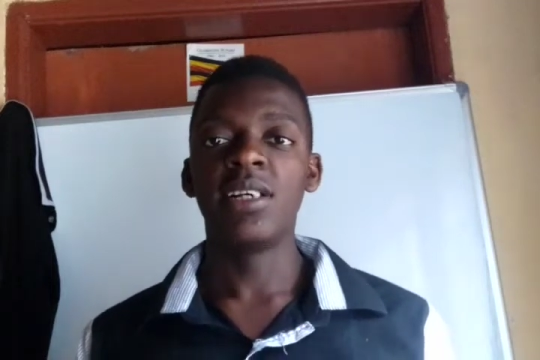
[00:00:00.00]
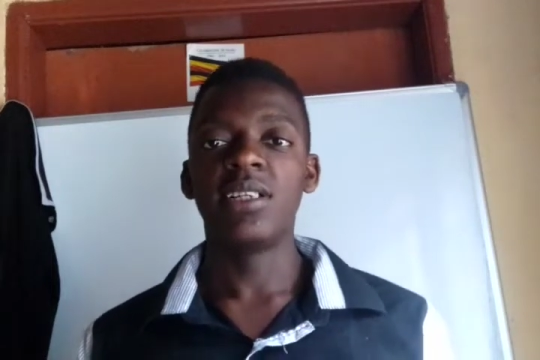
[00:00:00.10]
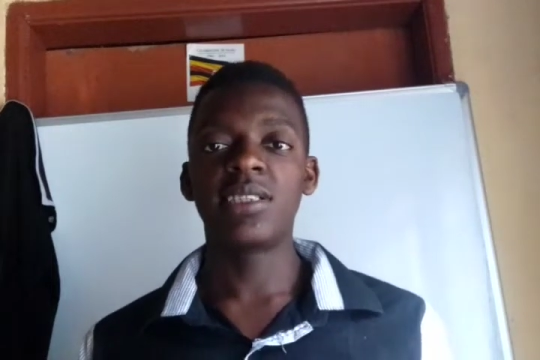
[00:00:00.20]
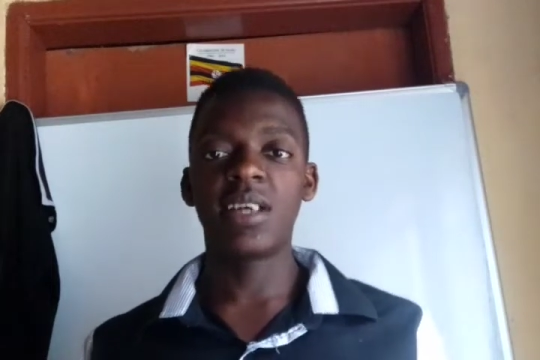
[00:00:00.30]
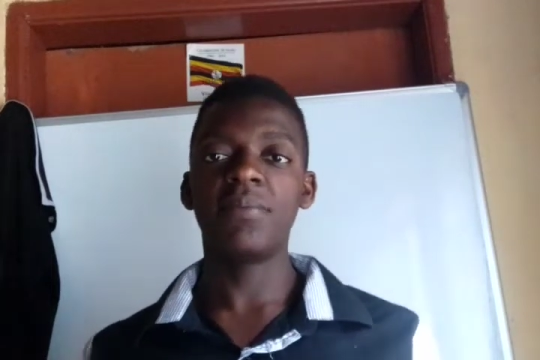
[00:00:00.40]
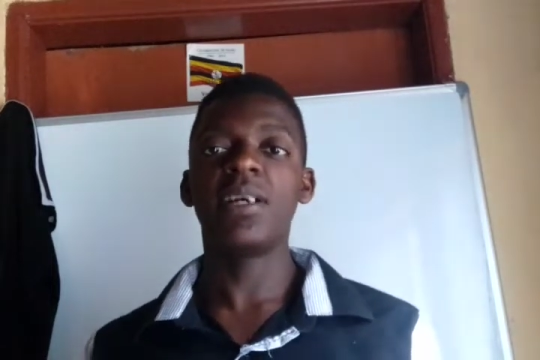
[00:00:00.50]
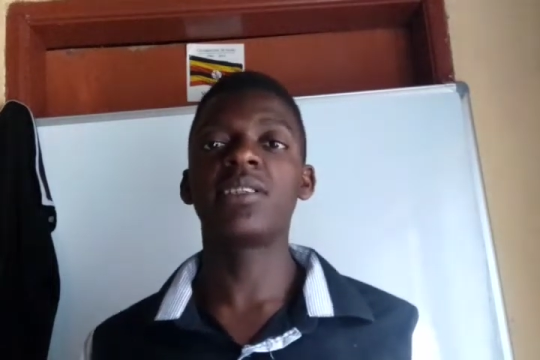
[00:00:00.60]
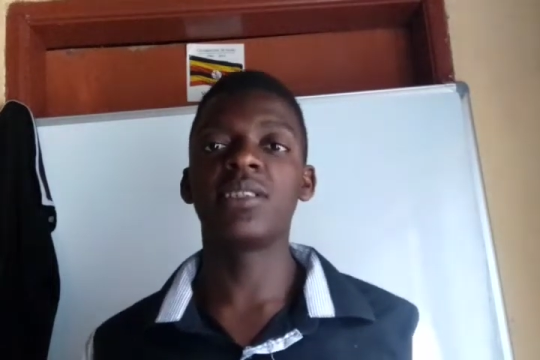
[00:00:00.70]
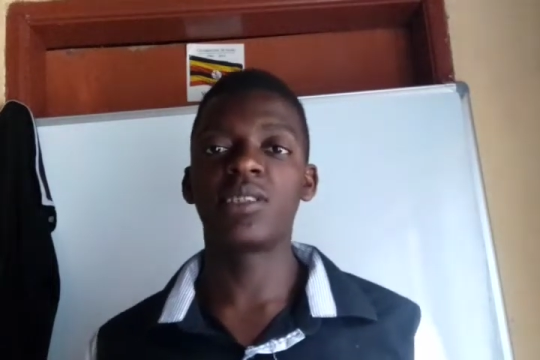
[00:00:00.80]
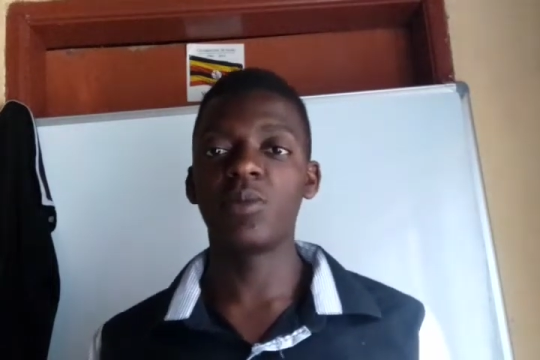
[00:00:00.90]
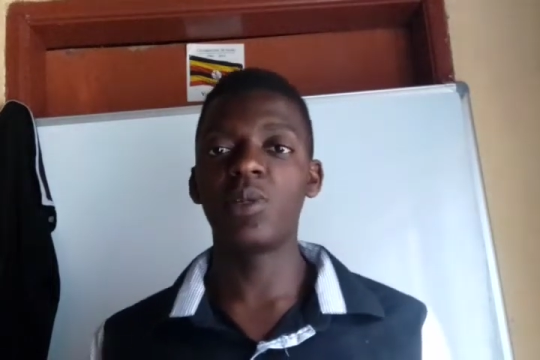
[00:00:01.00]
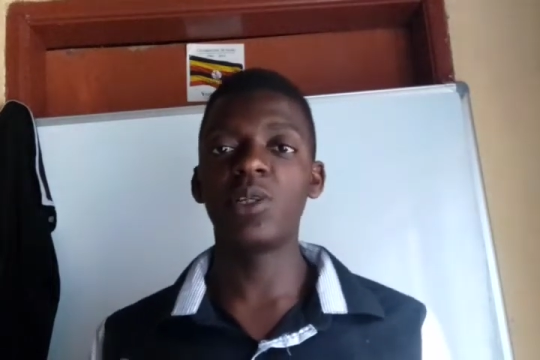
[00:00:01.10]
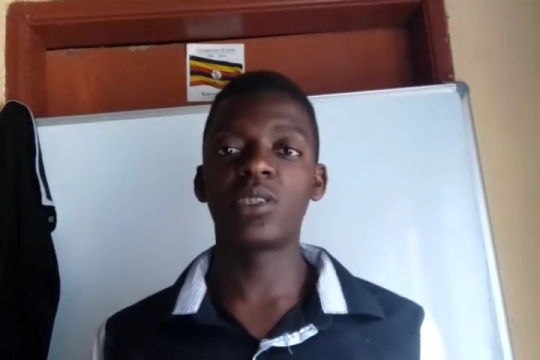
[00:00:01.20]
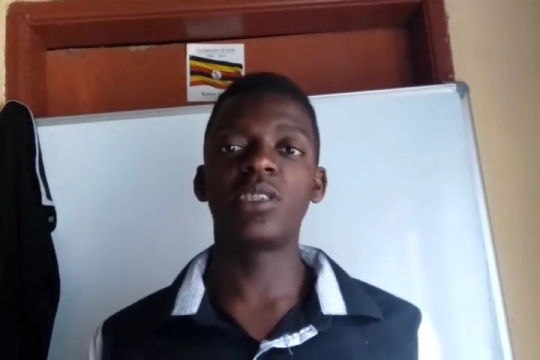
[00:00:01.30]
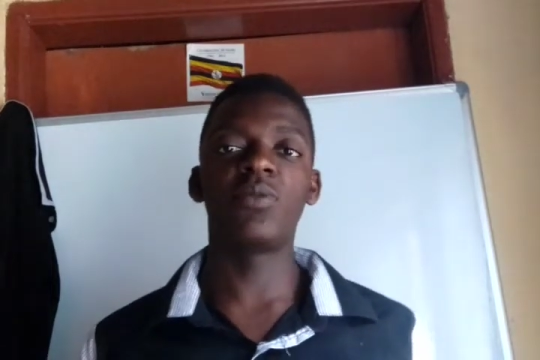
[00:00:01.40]
These amino acids are
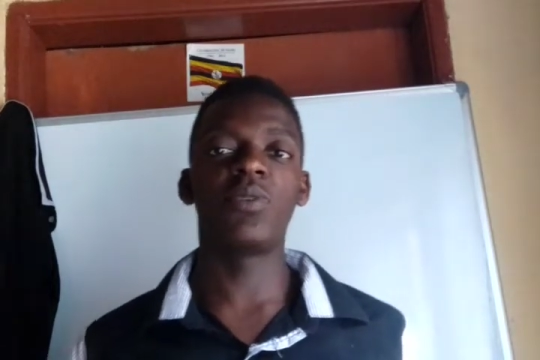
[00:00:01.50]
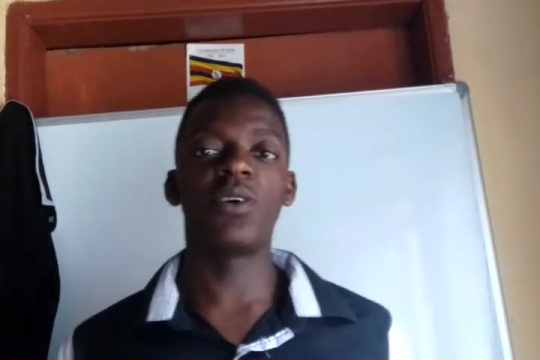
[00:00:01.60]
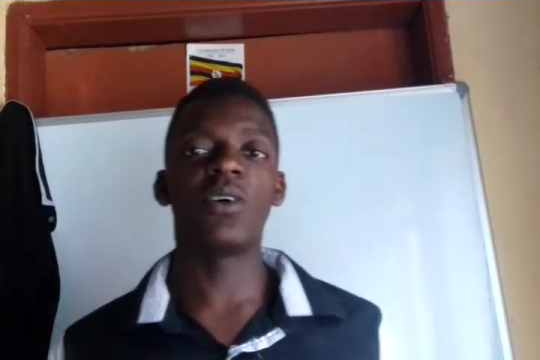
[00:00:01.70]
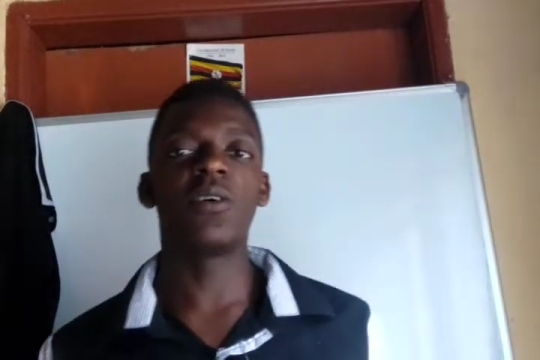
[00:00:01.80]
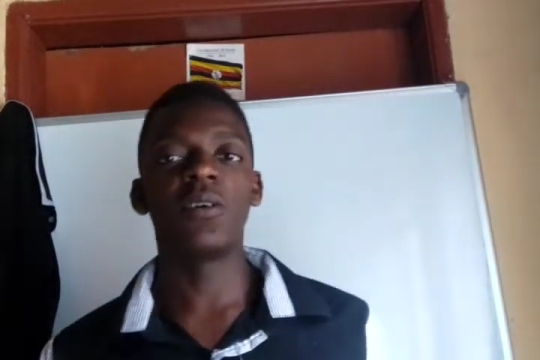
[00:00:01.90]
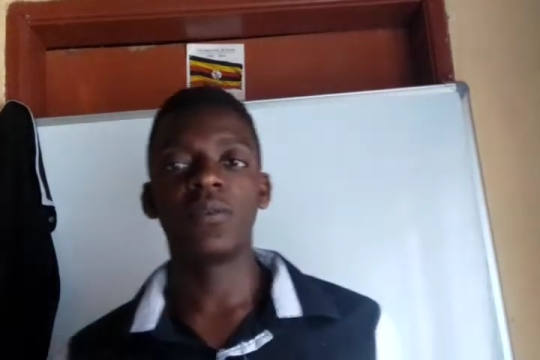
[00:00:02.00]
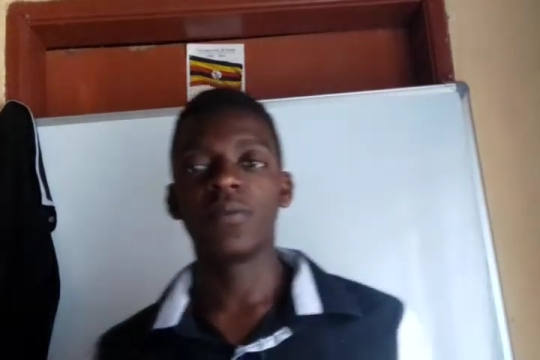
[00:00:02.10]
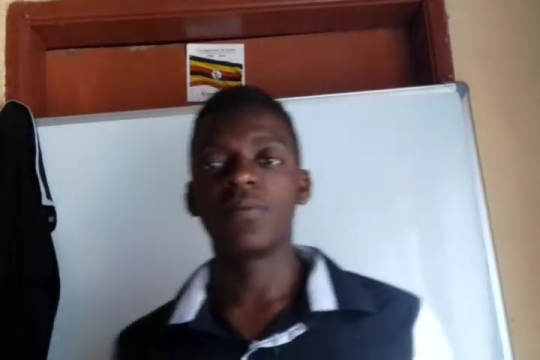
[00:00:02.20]
used for